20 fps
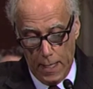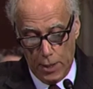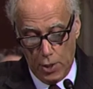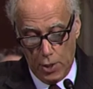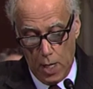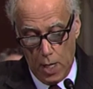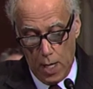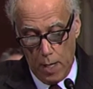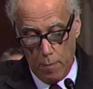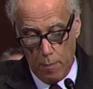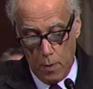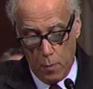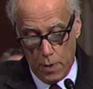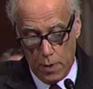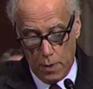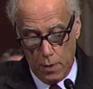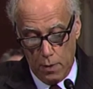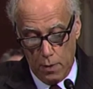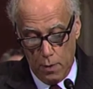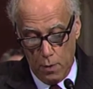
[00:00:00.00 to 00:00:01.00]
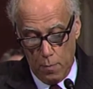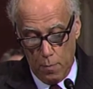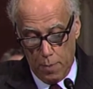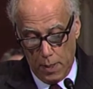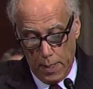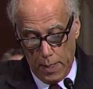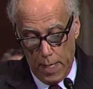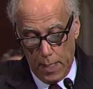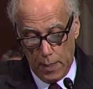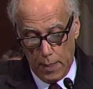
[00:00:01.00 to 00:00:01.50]
Each time there was a
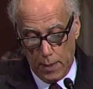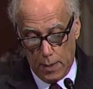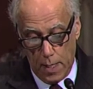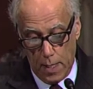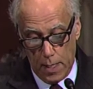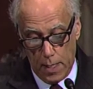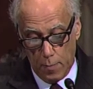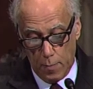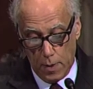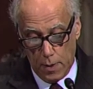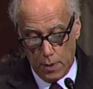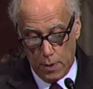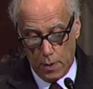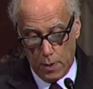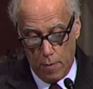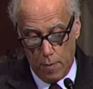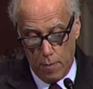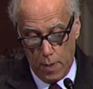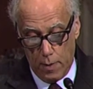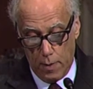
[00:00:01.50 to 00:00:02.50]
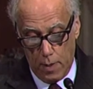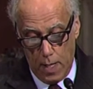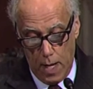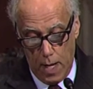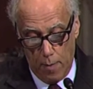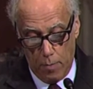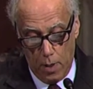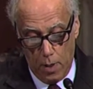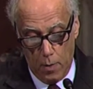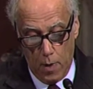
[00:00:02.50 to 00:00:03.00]
new belated seismic discovery at
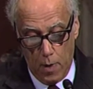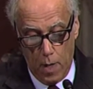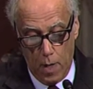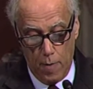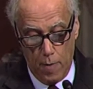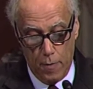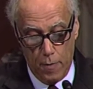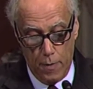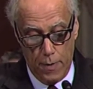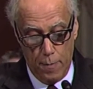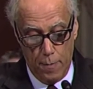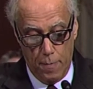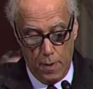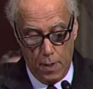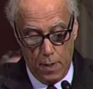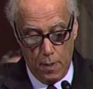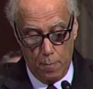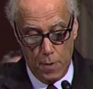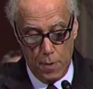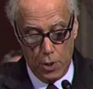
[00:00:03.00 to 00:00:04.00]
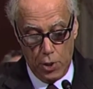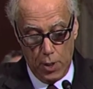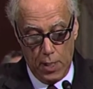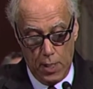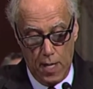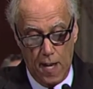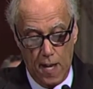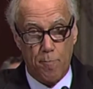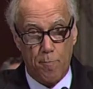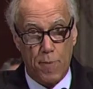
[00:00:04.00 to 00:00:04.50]
Diablo, however, the
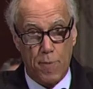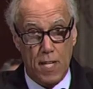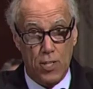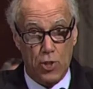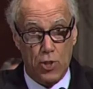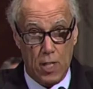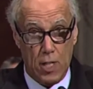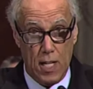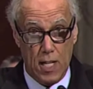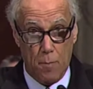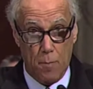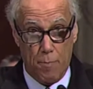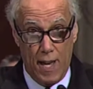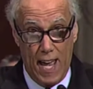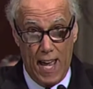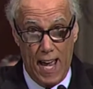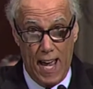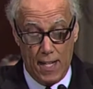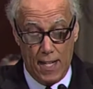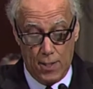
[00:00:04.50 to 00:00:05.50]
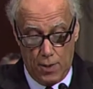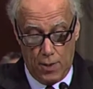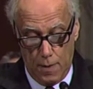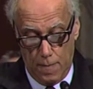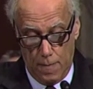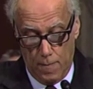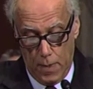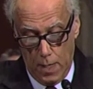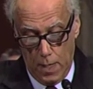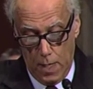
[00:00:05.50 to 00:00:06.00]
Commission gave P G and E a
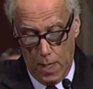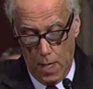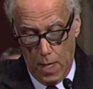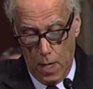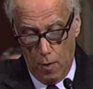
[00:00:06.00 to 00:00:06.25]
pass.